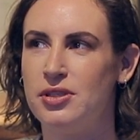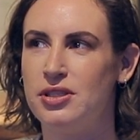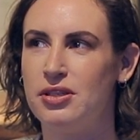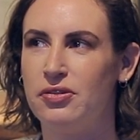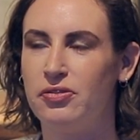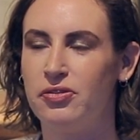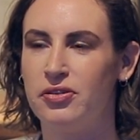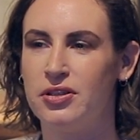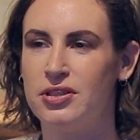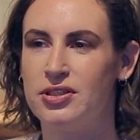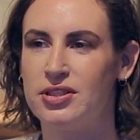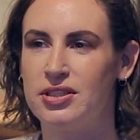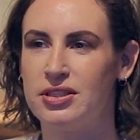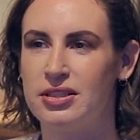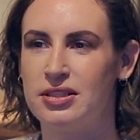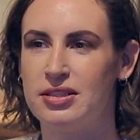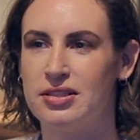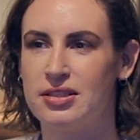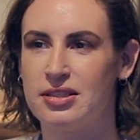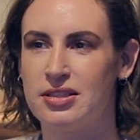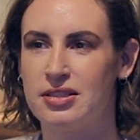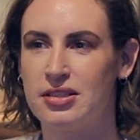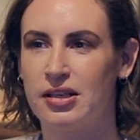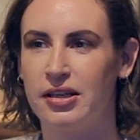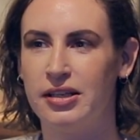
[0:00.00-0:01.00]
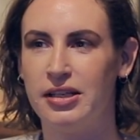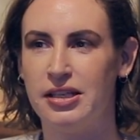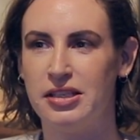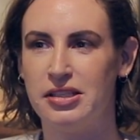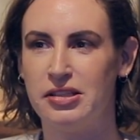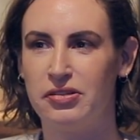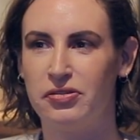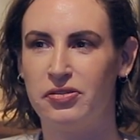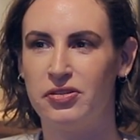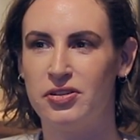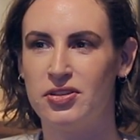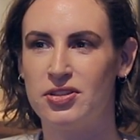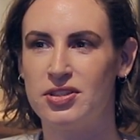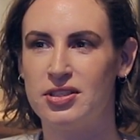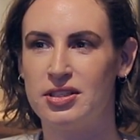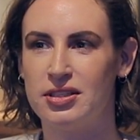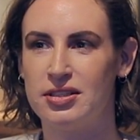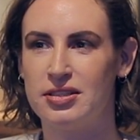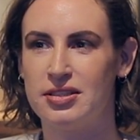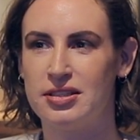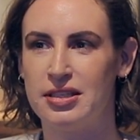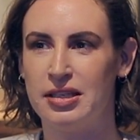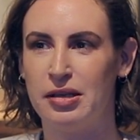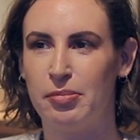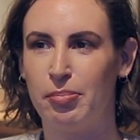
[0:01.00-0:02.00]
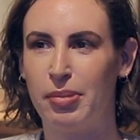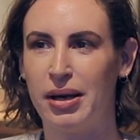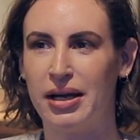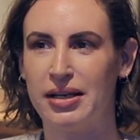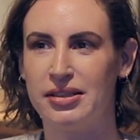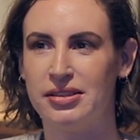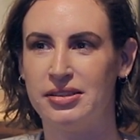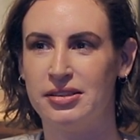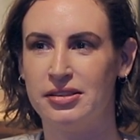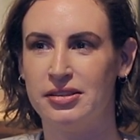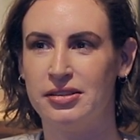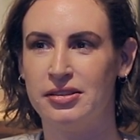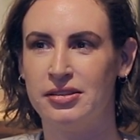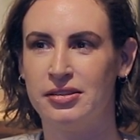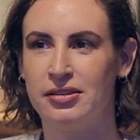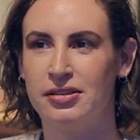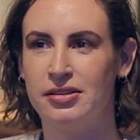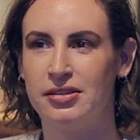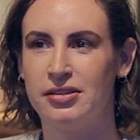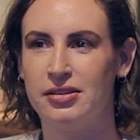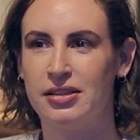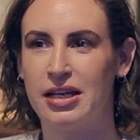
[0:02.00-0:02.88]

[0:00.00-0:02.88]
differences, tiny differences in a pattern.